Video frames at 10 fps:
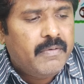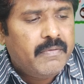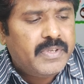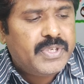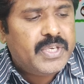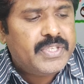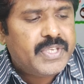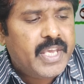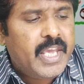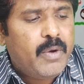which
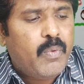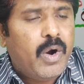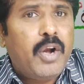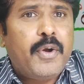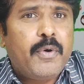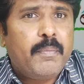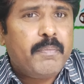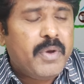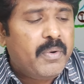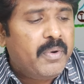is equal to
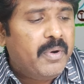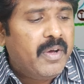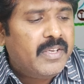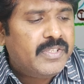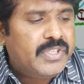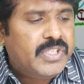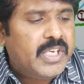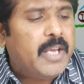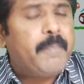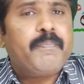mu
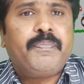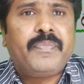g,